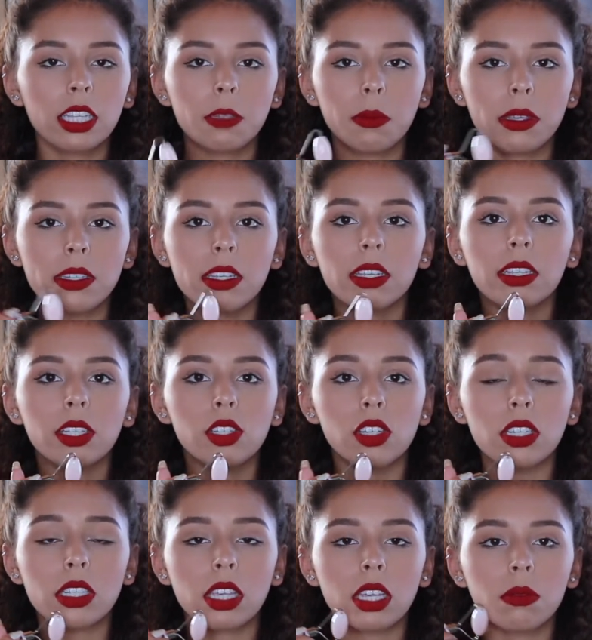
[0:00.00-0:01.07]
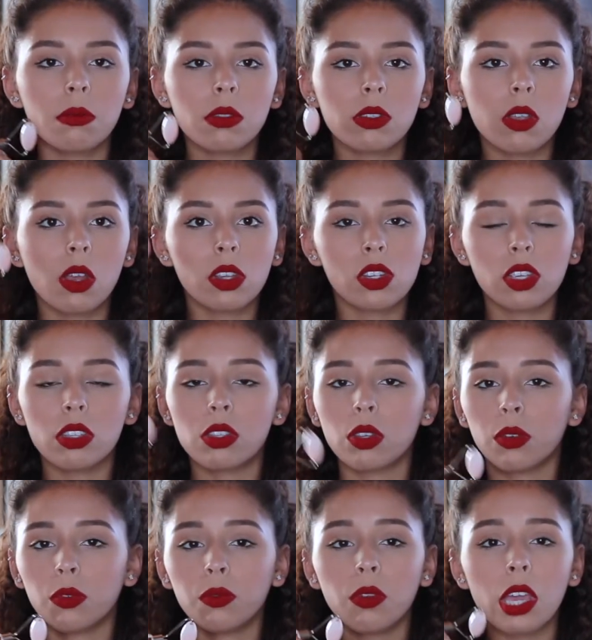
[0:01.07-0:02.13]
basically just like massages
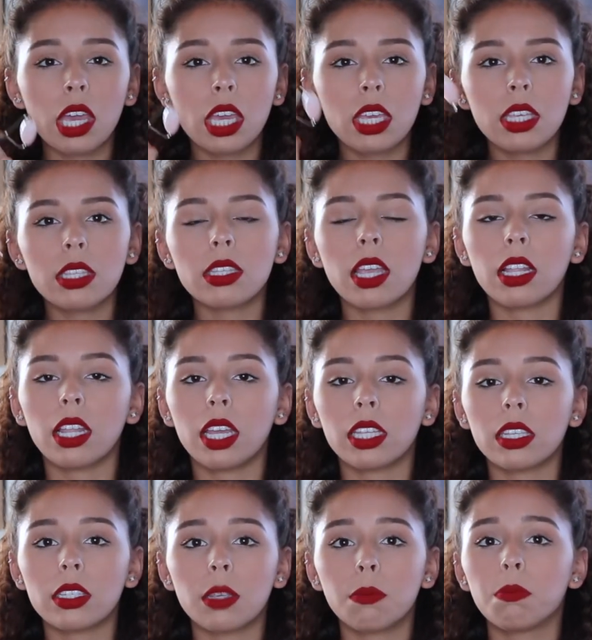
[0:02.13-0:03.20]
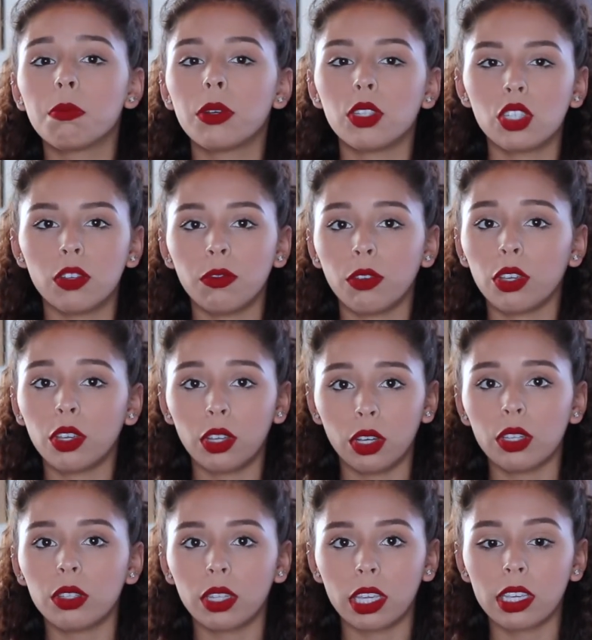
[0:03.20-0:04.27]
your face and like does a bunch of
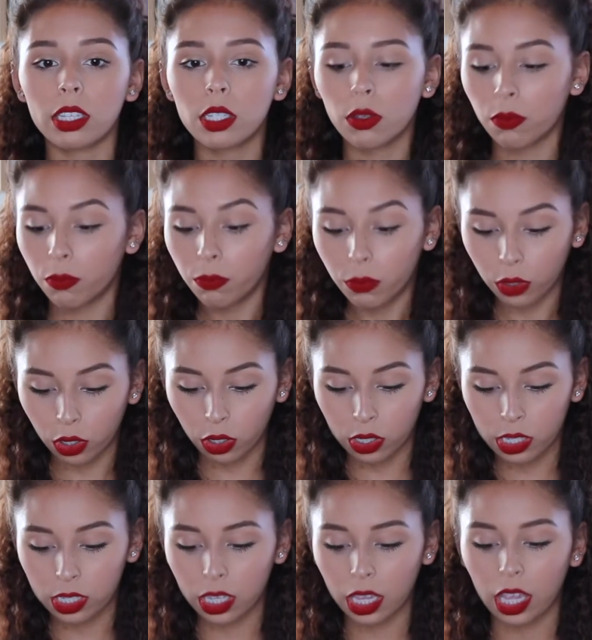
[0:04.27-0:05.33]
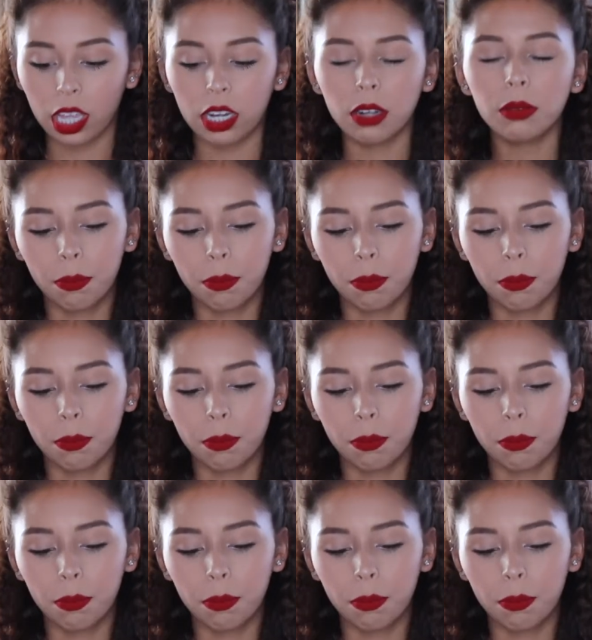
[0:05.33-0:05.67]
good things for your skin,